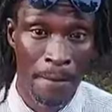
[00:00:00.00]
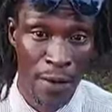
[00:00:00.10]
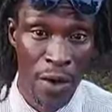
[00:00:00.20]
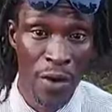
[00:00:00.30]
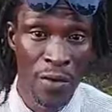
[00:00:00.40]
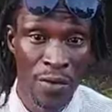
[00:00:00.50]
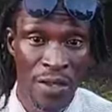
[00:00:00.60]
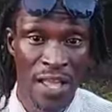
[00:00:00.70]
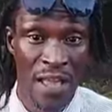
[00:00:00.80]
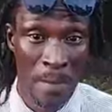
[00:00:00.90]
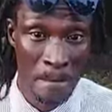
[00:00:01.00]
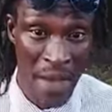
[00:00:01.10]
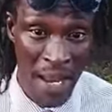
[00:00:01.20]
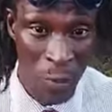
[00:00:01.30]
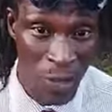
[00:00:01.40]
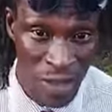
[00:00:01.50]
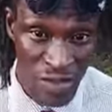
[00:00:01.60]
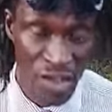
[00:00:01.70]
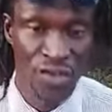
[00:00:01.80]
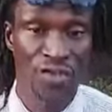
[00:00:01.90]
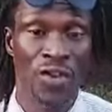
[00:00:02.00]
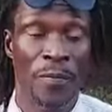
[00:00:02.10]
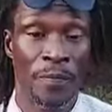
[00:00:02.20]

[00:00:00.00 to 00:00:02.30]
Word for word: You know, they're embedded with the system.